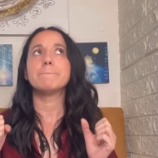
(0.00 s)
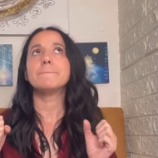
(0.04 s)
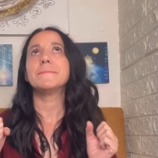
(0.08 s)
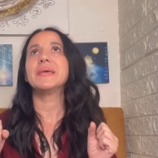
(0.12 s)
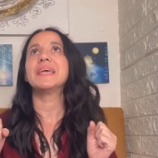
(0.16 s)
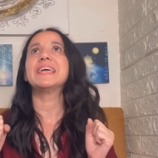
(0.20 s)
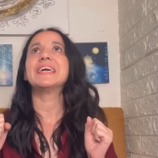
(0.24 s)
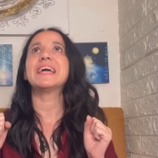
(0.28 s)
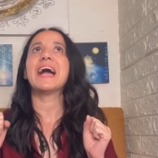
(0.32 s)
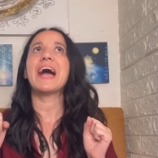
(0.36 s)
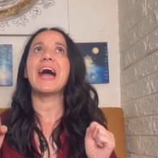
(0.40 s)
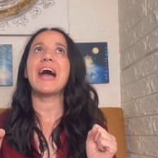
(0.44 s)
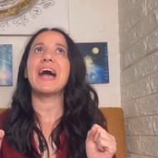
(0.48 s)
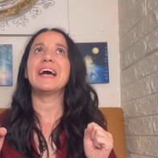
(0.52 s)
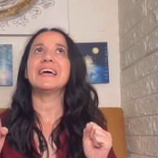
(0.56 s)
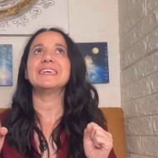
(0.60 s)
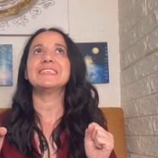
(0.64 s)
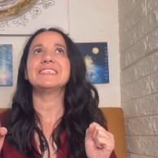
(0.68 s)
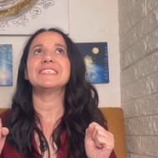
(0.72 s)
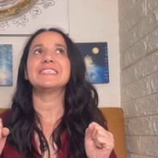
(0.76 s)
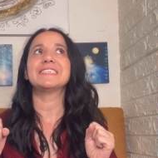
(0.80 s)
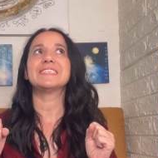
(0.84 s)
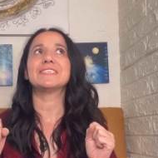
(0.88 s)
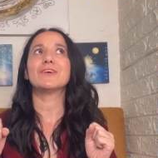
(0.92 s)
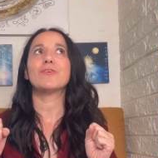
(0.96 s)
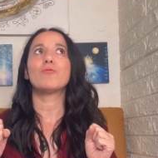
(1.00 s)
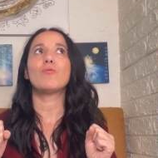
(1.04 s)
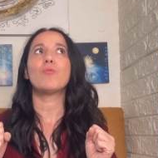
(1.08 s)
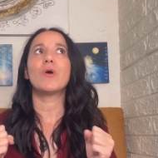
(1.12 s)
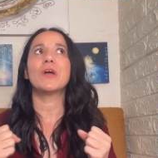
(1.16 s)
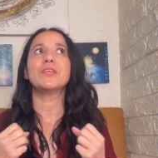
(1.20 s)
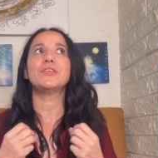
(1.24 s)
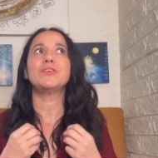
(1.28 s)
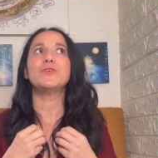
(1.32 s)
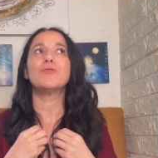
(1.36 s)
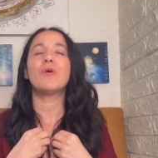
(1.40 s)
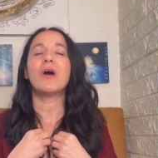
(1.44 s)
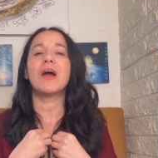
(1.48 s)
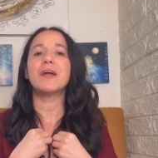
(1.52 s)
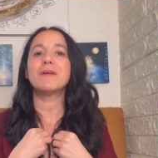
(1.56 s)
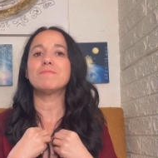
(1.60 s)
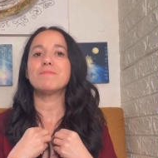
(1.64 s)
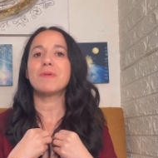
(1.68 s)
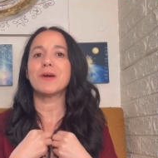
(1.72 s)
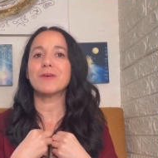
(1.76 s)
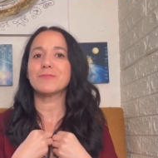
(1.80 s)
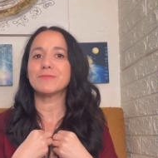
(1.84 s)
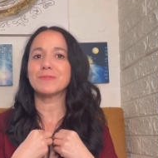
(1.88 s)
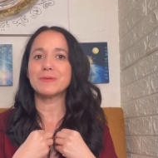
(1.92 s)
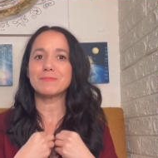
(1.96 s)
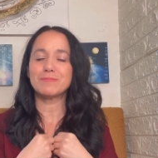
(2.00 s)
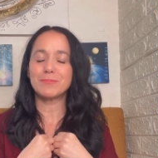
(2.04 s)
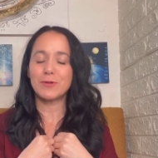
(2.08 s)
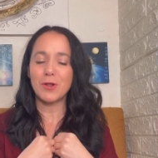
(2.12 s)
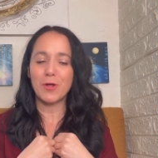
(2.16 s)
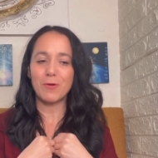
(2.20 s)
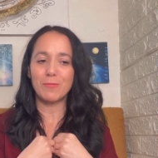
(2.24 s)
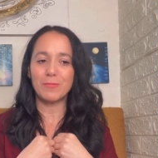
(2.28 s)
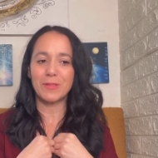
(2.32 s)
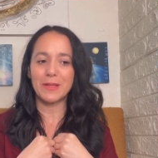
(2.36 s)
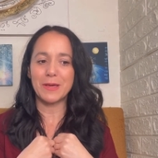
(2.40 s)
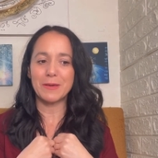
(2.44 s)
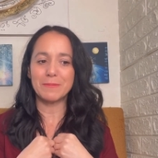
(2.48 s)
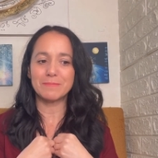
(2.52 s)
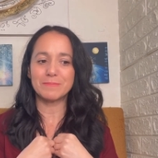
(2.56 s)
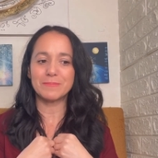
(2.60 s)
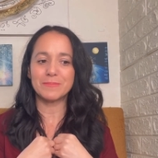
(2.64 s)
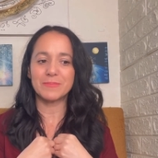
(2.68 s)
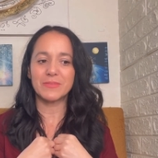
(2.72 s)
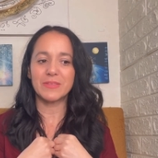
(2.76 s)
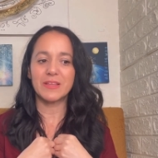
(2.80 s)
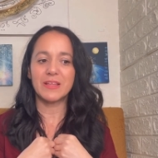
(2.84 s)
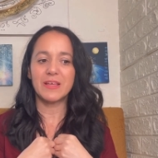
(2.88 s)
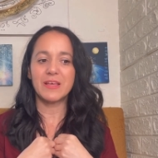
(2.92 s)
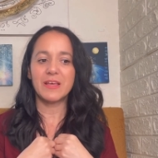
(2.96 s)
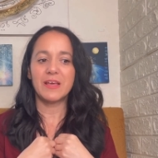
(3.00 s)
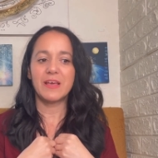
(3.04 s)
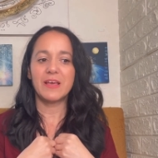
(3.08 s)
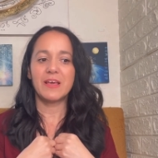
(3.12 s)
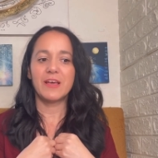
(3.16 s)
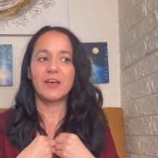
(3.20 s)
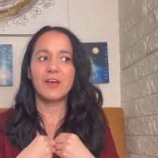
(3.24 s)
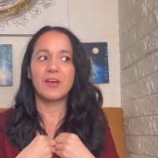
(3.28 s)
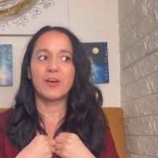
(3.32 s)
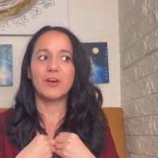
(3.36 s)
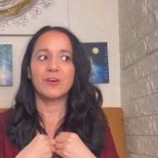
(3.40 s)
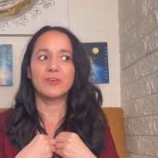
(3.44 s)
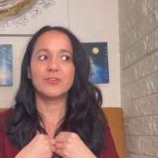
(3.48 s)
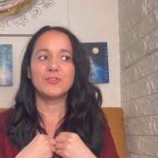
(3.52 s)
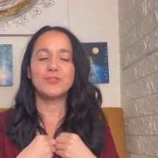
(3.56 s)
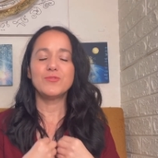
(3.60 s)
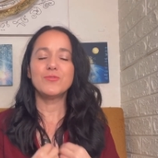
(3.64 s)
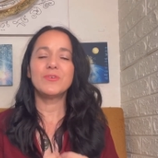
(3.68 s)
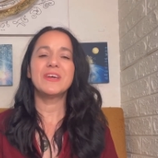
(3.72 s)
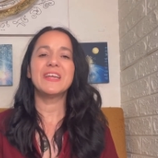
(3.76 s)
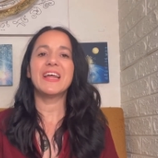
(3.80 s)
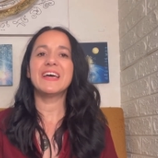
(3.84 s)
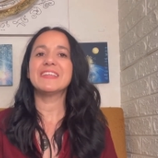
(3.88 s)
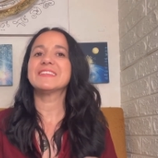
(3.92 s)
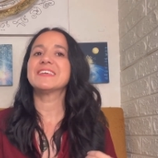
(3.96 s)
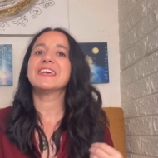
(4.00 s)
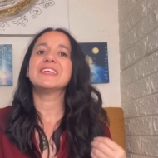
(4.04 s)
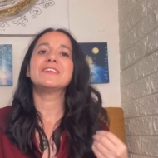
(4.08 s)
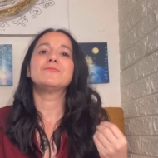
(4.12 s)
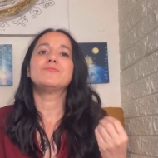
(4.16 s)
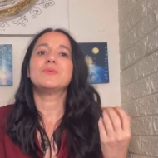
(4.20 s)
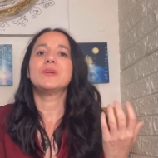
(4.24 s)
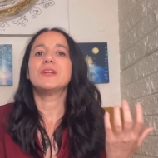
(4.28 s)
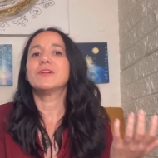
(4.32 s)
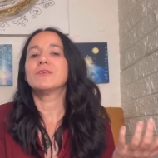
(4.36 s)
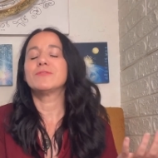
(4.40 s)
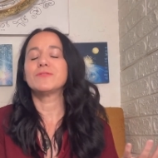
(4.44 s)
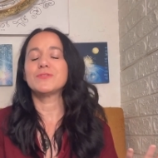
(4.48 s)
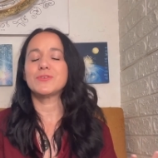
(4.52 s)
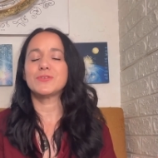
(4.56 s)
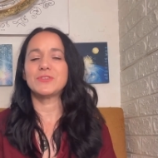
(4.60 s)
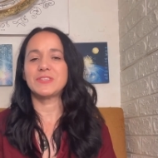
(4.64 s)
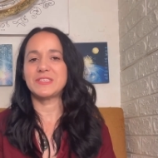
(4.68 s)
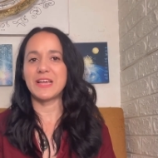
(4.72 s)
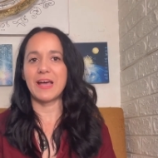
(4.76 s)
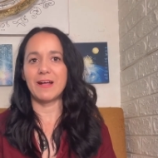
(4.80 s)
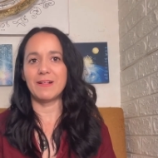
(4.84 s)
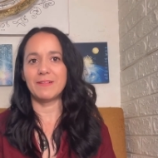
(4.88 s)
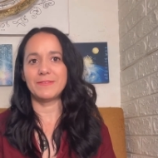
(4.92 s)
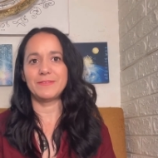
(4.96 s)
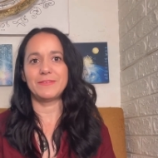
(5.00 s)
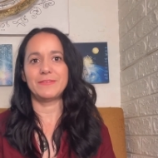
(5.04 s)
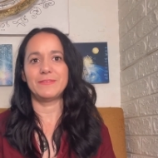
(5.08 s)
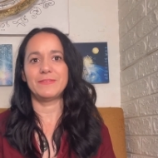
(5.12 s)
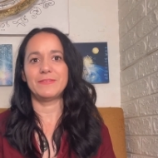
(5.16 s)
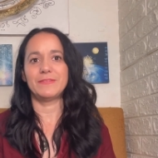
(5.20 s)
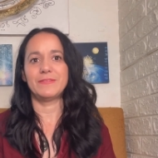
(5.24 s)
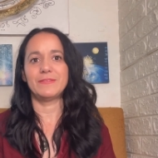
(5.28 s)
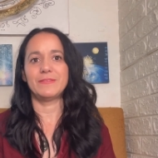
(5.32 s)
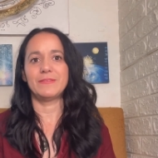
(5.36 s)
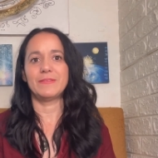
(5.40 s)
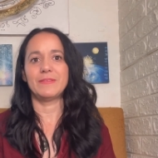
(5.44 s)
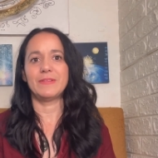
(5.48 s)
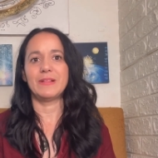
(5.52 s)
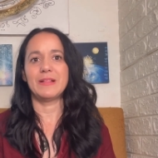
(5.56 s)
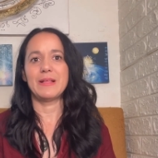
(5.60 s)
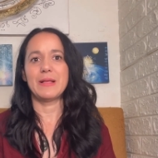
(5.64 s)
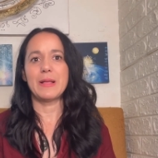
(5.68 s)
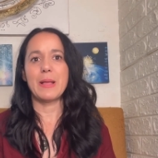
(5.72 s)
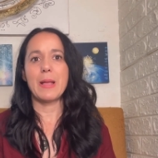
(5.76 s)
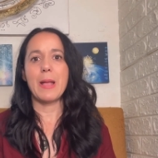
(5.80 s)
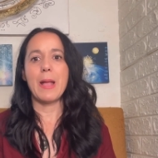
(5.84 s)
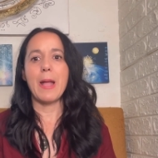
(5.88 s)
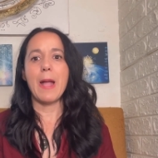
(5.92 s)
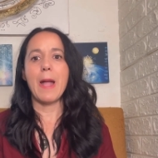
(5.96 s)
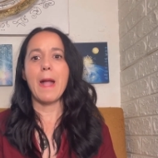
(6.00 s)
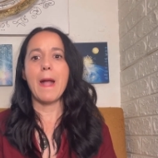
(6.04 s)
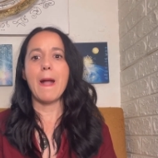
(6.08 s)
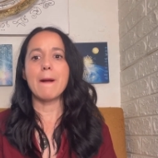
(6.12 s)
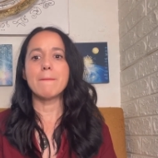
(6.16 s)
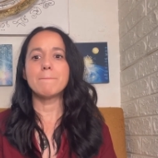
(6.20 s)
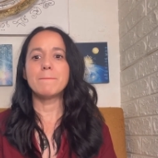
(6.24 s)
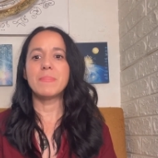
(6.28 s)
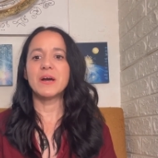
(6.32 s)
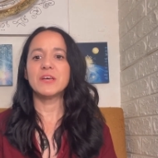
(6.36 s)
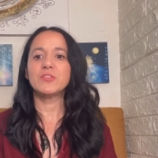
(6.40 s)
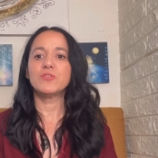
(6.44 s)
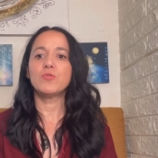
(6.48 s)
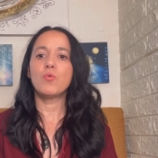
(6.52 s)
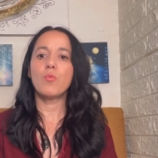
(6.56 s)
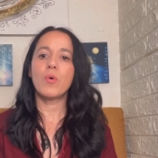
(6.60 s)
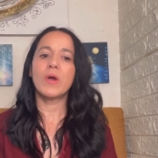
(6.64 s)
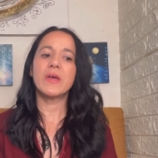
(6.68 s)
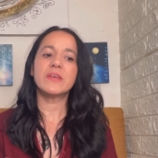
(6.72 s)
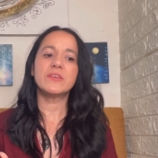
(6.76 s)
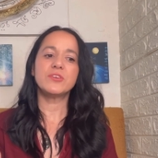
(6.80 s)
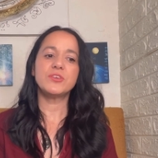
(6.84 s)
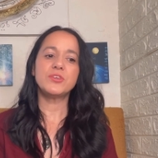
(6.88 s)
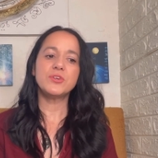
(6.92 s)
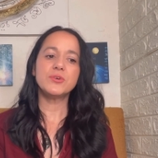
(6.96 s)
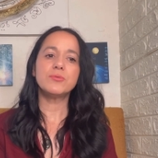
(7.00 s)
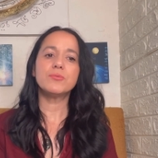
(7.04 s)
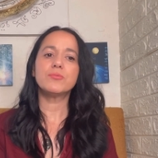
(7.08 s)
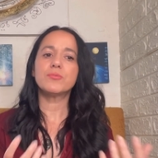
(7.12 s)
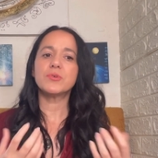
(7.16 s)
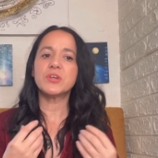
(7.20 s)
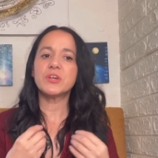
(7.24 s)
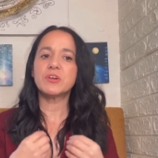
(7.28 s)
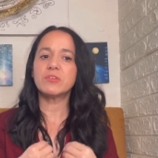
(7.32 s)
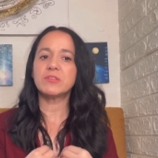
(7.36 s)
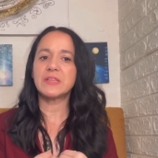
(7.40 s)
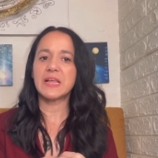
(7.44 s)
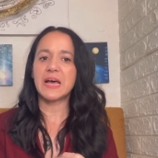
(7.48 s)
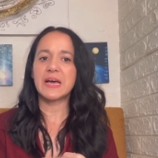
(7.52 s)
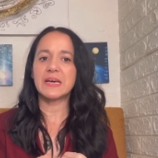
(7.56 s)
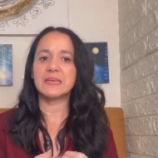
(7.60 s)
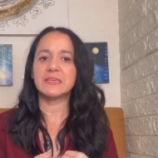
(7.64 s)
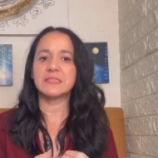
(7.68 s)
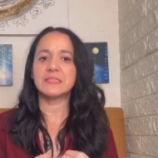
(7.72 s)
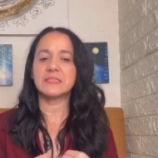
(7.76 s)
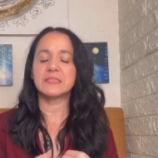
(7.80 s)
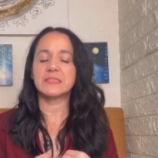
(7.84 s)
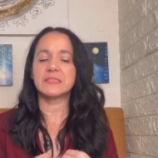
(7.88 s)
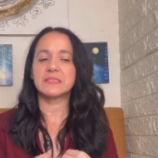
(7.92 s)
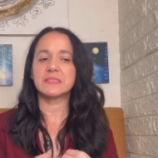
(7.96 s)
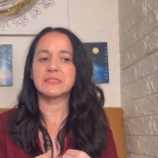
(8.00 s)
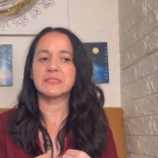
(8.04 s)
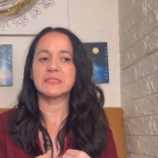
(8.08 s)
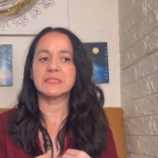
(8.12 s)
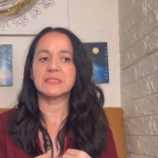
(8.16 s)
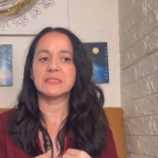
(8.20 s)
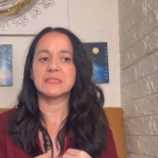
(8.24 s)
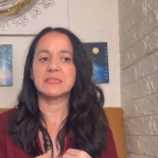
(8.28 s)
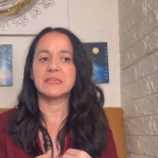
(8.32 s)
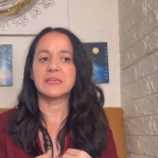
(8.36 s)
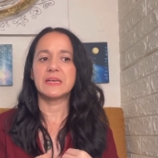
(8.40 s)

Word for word: because when you are part of the problem, you cannot get rid of yourself. But when you realize